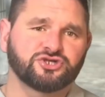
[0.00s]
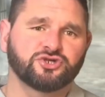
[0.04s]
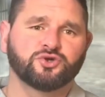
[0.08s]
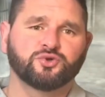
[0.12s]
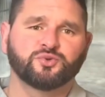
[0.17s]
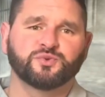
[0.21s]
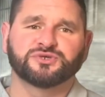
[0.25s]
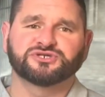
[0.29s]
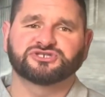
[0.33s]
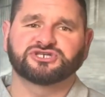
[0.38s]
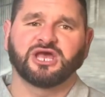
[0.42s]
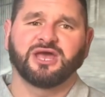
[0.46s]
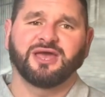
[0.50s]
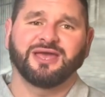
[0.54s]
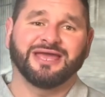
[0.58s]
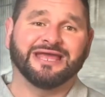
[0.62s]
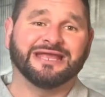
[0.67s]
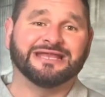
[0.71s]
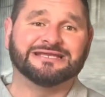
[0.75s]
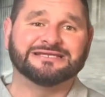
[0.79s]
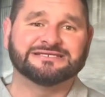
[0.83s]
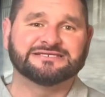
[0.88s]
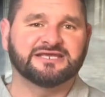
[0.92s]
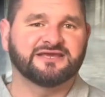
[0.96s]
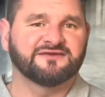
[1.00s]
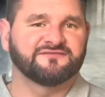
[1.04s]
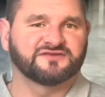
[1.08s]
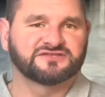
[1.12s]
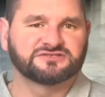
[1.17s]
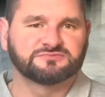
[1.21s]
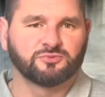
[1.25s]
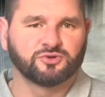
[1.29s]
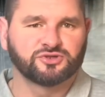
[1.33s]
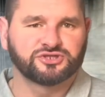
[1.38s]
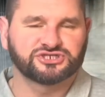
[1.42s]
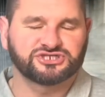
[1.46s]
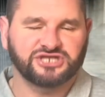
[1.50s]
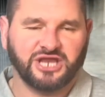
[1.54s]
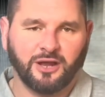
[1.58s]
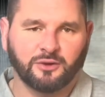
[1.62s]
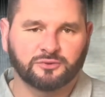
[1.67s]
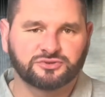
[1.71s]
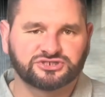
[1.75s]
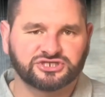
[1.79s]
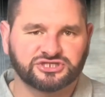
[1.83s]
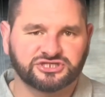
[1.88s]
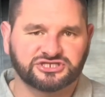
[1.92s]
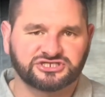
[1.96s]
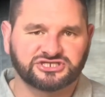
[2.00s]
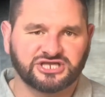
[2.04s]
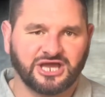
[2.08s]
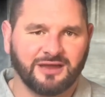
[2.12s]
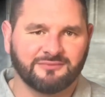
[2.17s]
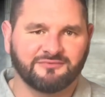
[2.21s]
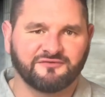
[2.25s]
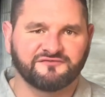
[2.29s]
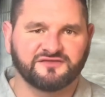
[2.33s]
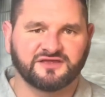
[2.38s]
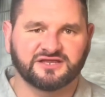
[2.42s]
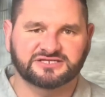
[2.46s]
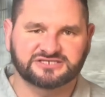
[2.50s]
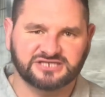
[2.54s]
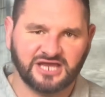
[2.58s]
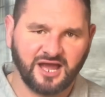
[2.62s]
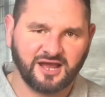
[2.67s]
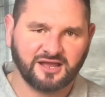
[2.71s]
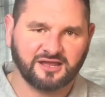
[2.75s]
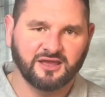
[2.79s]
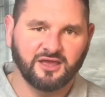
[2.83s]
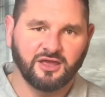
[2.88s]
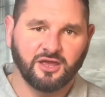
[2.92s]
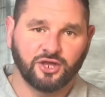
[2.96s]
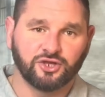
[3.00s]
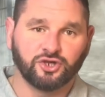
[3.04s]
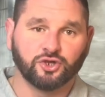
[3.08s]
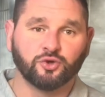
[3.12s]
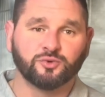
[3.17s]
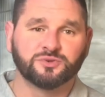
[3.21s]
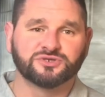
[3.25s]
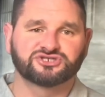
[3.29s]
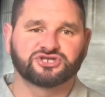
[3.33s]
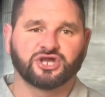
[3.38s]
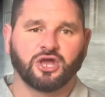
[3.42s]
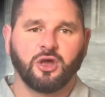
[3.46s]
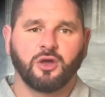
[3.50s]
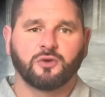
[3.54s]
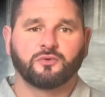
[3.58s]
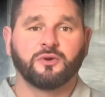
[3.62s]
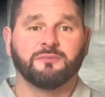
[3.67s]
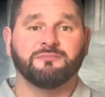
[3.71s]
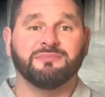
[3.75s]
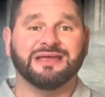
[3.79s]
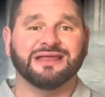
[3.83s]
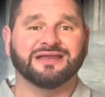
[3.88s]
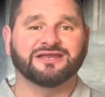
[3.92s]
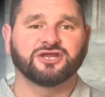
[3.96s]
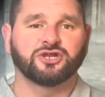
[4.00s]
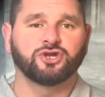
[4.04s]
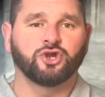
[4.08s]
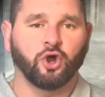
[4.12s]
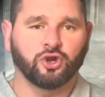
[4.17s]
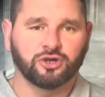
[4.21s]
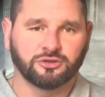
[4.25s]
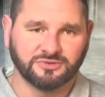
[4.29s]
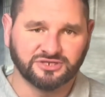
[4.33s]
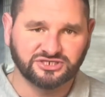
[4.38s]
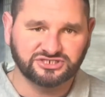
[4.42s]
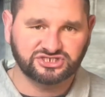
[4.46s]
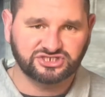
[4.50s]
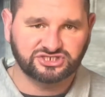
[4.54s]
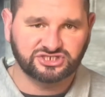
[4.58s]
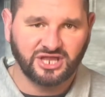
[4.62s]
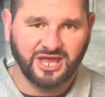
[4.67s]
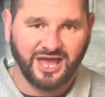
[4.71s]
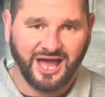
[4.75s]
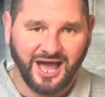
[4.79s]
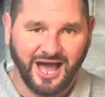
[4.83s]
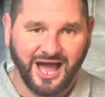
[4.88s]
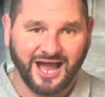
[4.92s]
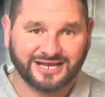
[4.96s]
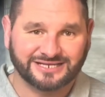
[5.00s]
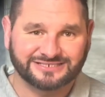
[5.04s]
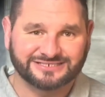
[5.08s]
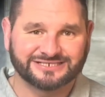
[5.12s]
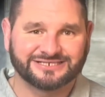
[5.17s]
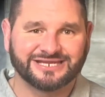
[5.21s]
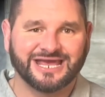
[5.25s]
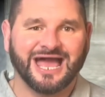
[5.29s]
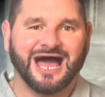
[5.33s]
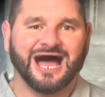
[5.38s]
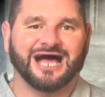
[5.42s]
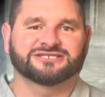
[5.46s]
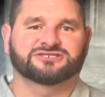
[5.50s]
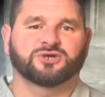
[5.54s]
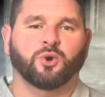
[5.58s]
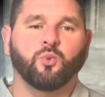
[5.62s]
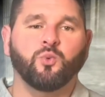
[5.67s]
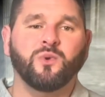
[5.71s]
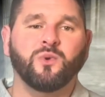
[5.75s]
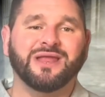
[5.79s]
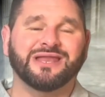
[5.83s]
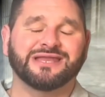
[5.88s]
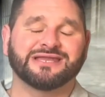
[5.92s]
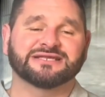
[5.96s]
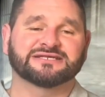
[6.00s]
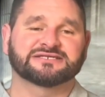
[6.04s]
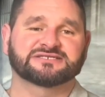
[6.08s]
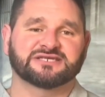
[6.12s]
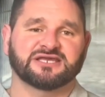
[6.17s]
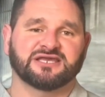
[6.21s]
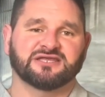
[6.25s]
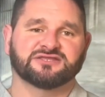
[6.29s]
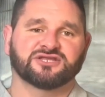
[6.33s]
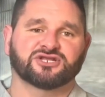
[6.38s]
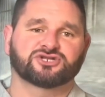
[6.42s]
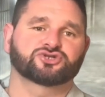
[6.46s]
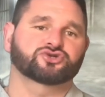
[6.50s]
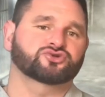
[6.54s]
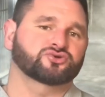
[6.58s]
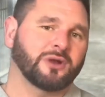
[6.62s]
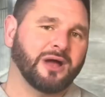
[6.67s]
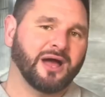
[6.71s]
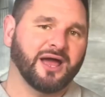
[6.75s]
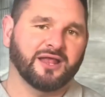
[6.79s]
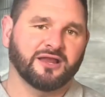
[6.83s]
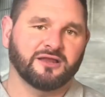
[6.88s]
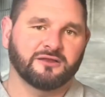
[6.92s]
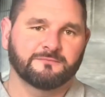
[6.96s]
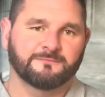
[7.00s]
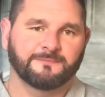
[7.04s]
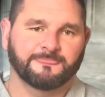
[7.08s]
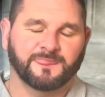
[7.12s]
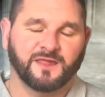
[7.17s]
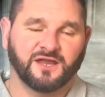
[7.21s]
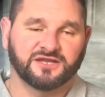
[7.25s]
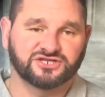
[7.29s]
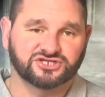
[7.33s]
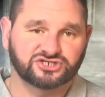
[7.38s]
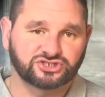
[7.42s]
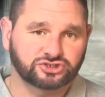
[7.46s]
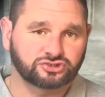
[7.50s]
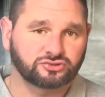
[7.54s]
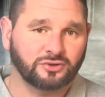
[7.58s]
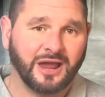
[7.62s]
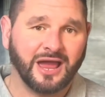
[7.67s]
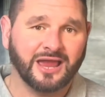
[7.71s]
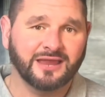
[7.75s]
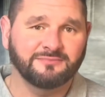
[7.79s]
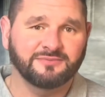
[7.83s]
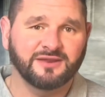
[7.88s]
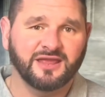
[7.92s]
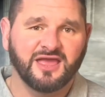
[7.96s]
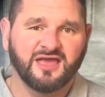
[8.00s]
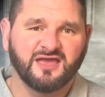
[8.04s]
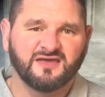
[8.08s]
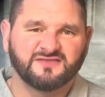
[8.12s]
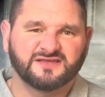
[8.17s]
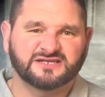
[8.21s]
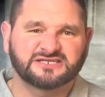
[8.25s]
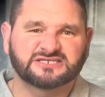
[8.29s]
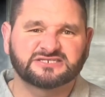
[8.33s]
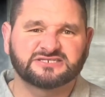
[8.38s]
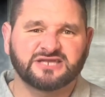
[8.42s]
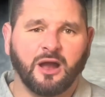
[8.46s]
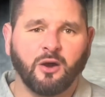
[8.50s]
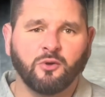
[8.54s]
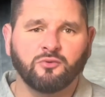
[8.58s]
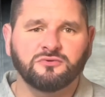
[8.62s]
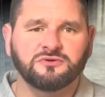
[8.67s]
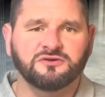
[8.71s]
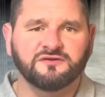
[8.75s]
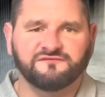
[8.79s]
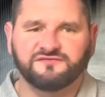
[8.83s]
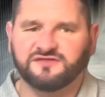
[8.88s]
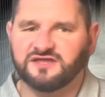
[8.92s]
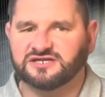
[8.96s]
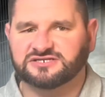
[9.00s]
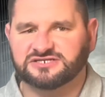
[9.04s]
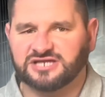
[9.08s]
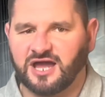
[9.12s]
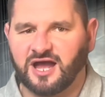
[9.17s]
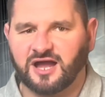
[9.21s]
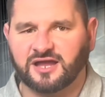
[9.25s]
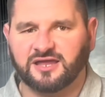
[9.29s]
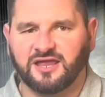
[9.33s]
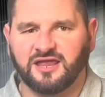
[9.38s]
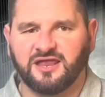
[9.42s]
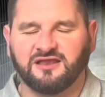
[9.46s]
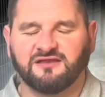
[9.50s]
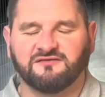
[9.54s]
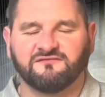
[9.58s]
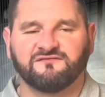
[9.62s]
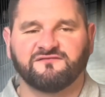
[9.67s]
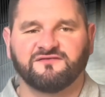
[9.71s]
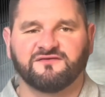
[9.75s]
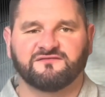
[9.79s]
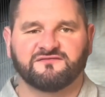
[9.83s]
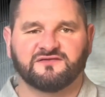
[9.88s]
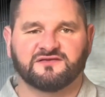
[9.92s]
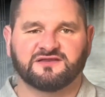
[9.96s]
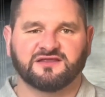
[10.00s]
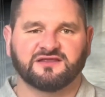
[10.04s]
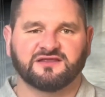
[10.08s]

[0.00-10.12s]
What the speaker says: who was in David's mother's house at the time of the attack and who has remained anonymous, acted as a witness in the trial and described the sound of the attack in vivid